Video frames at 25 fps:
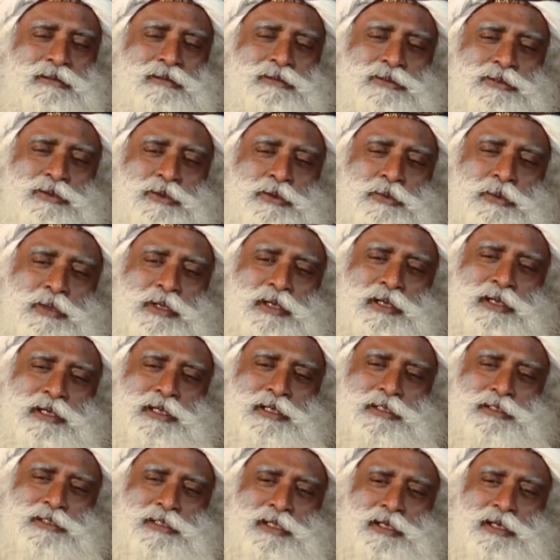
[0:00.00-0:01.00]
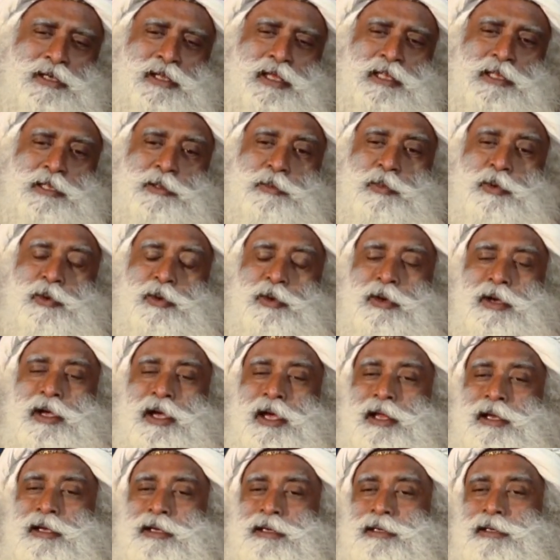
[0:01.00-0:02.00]
So we released the death book
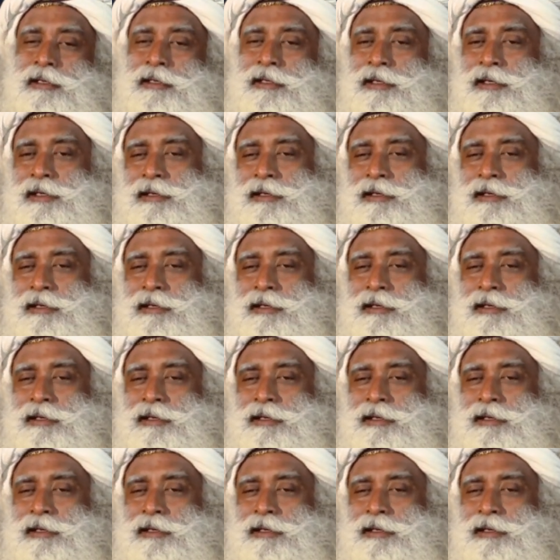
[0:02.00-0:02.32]
and uh,